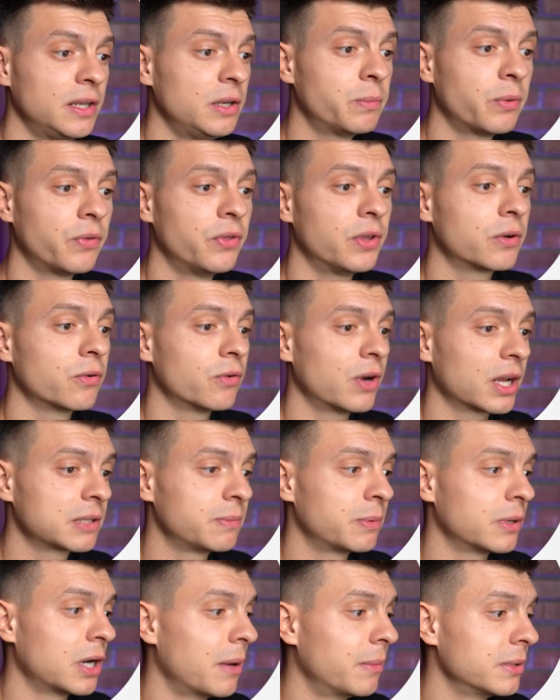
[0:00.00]
input the
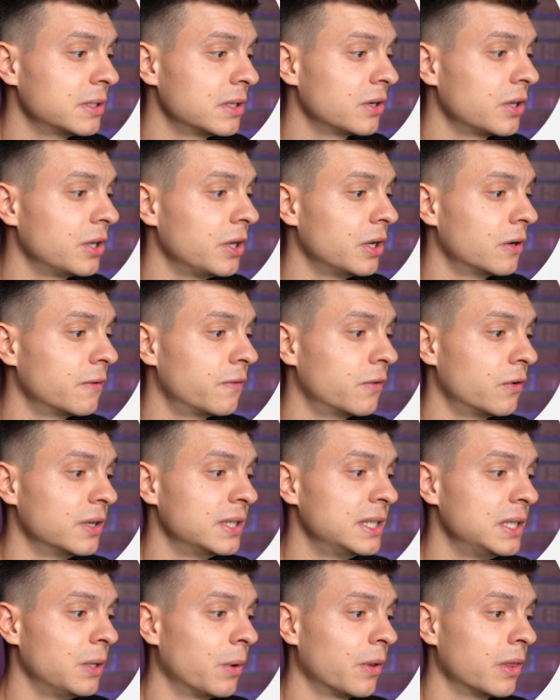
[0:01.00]
correct parameter here for
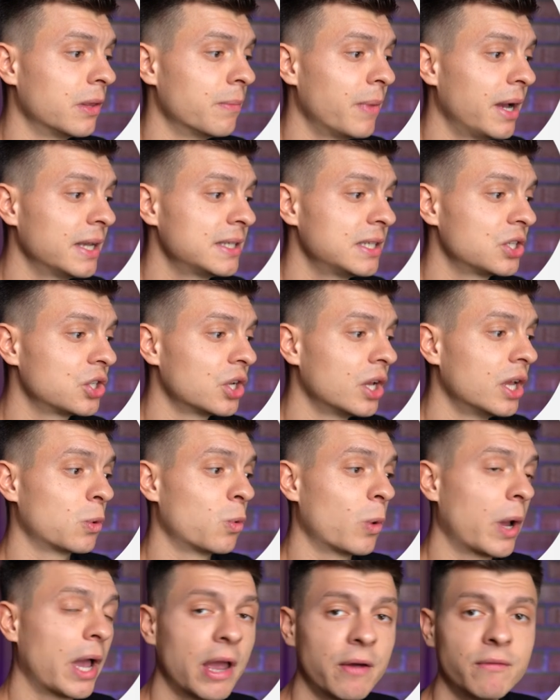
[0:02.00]
receiving the message.
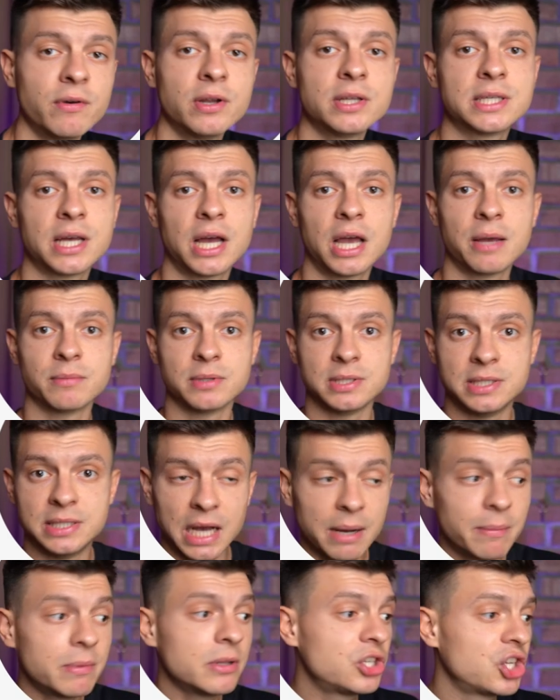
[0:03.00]
So every time
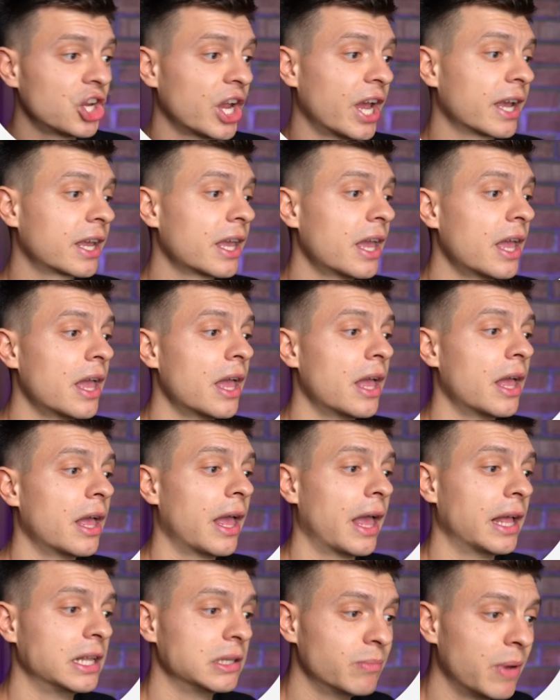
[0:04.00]
double check
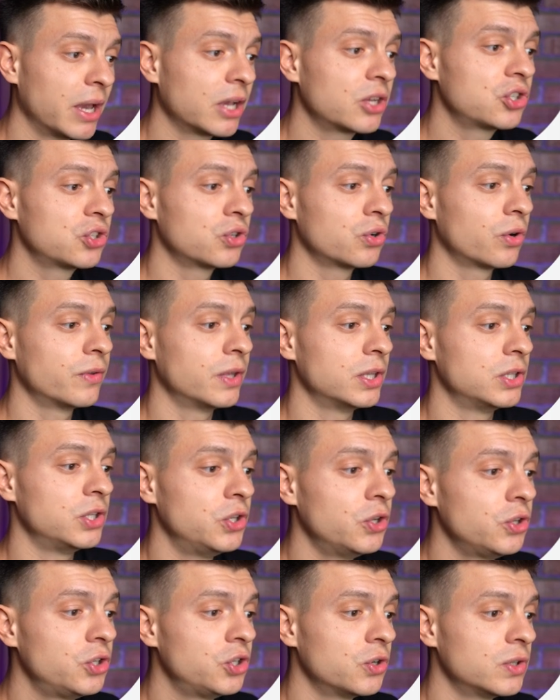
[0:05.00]
and make sure
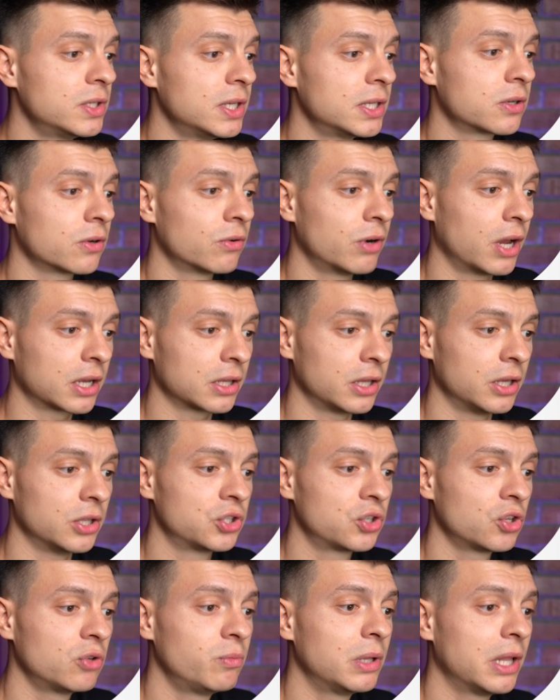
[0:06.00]
that you choose it correctly.
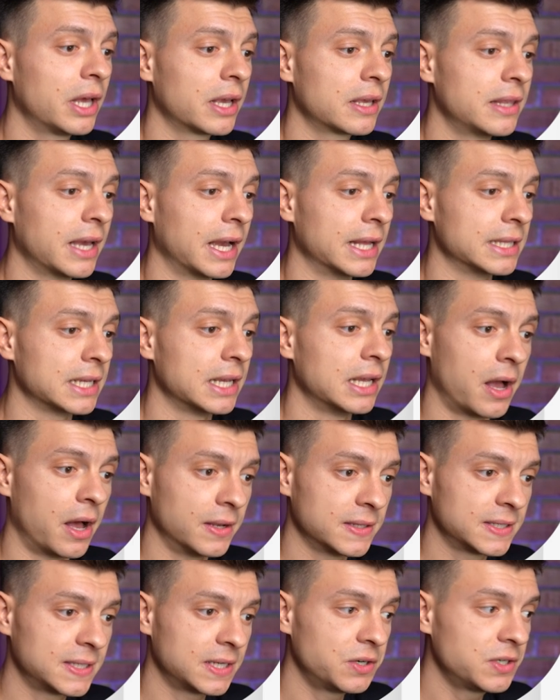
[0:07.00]
It should be like that.
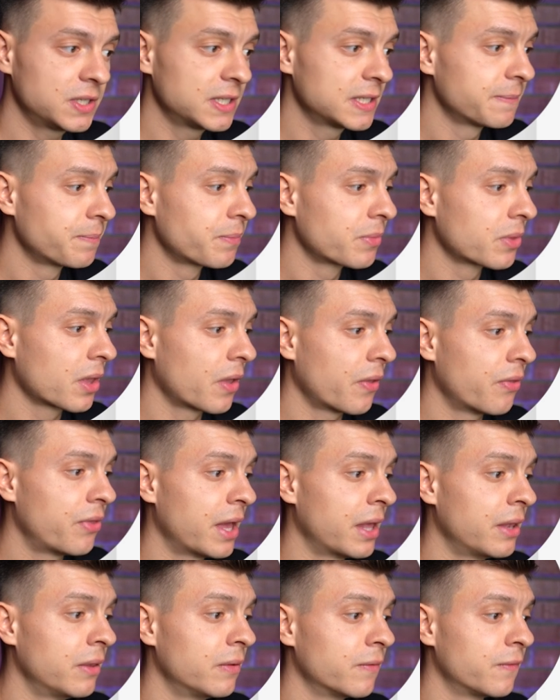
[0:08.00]
Answers,
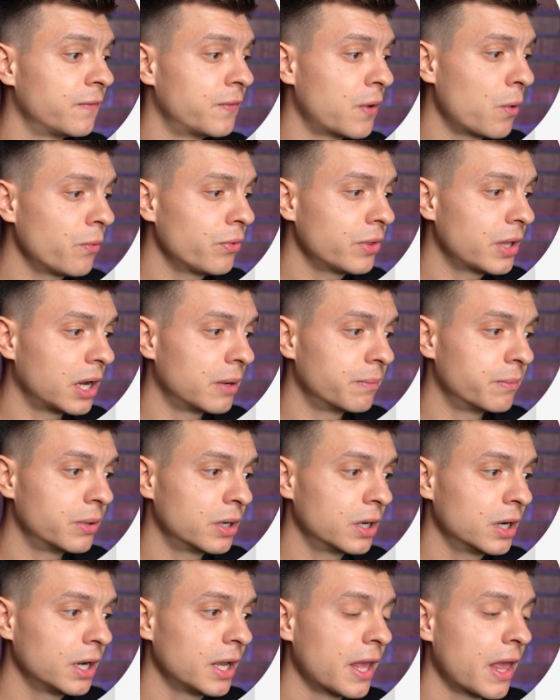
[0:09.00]
then phone
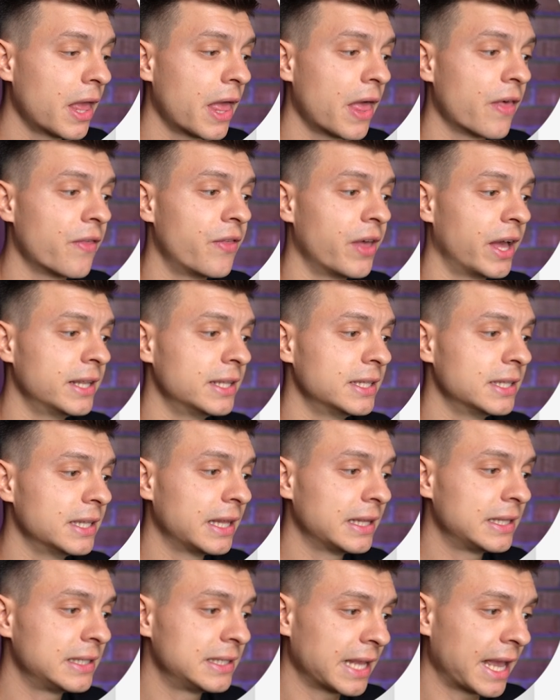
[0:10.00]
number, then
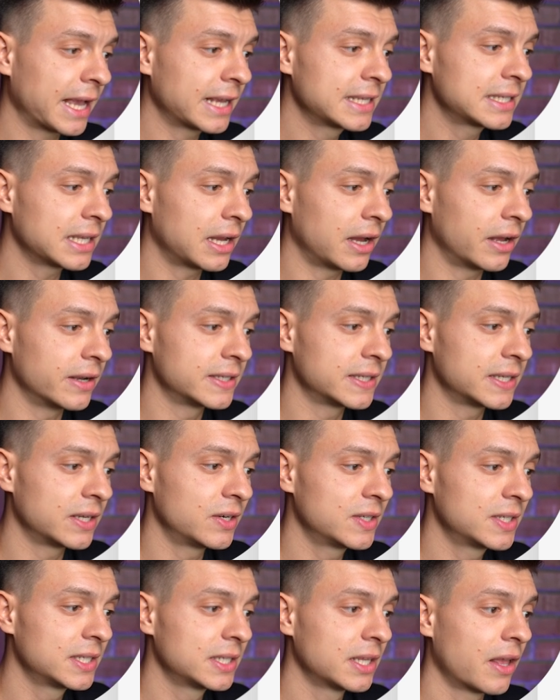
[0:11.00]
text
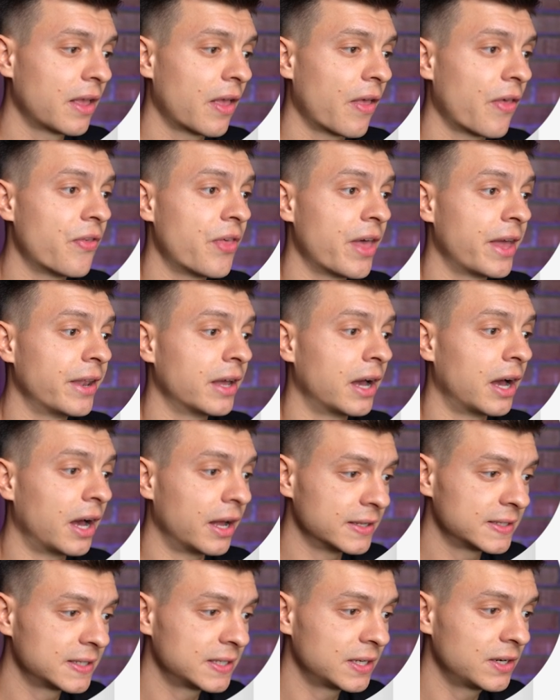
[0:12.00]
answers, then
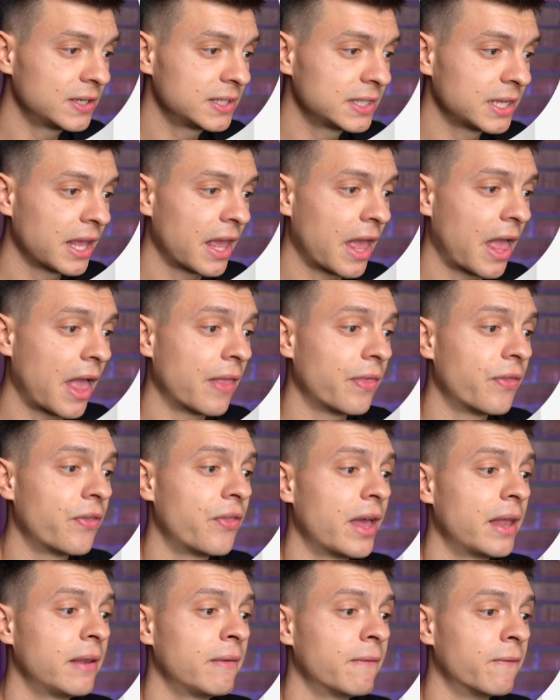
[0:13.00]
answers, and
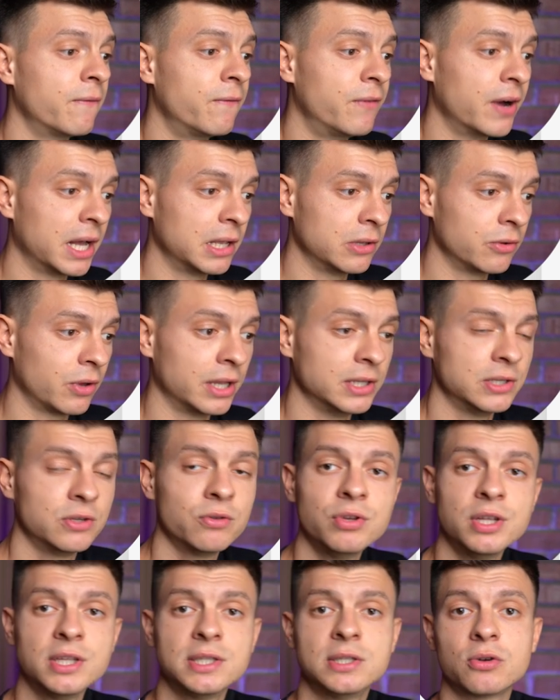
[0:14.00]
then value. And
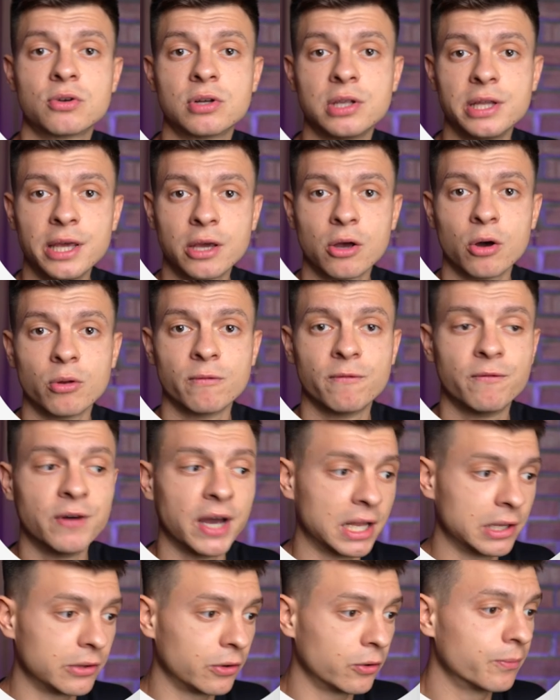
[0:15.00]
you need to click on
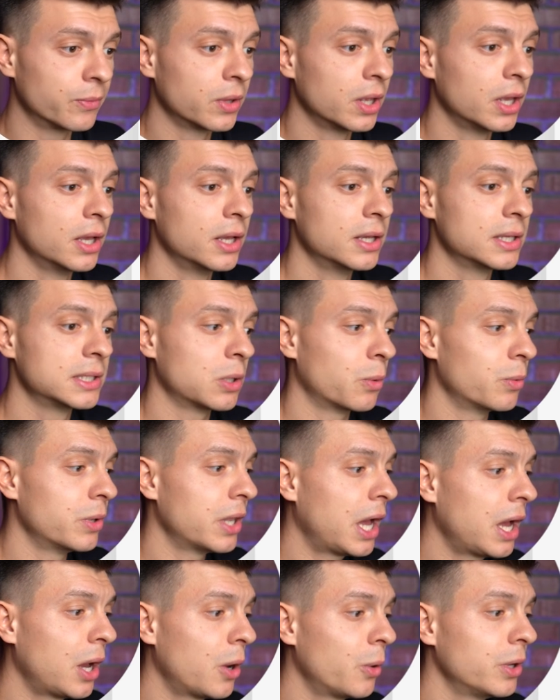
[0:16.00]
value. So
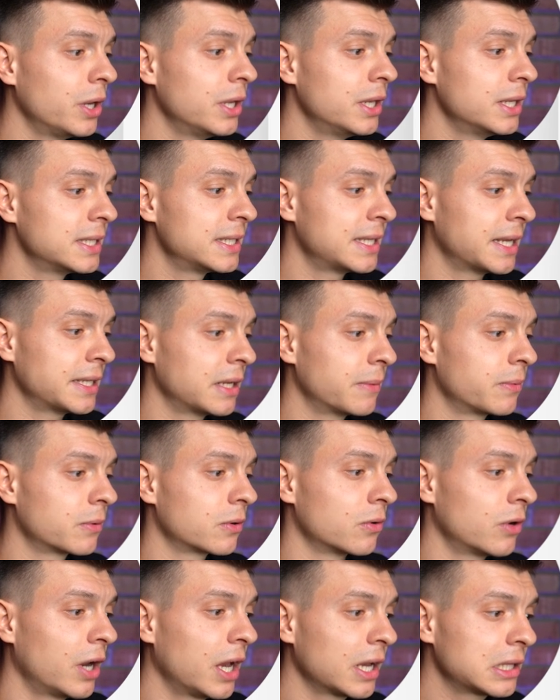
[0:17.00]
now it is set up
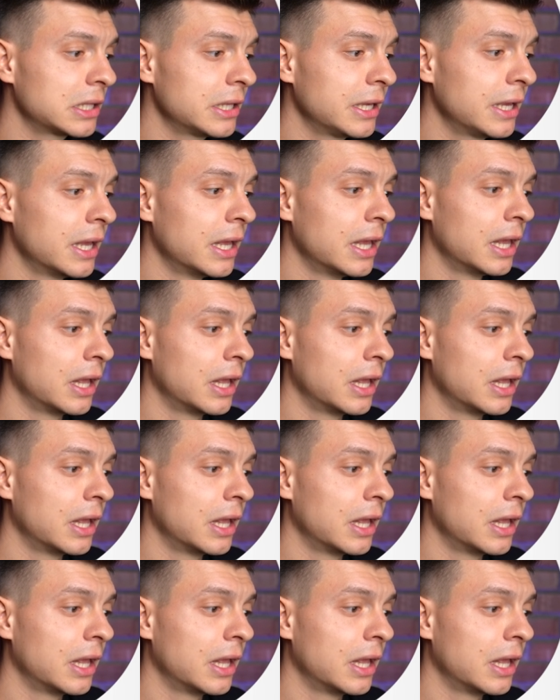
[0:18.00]
correctly.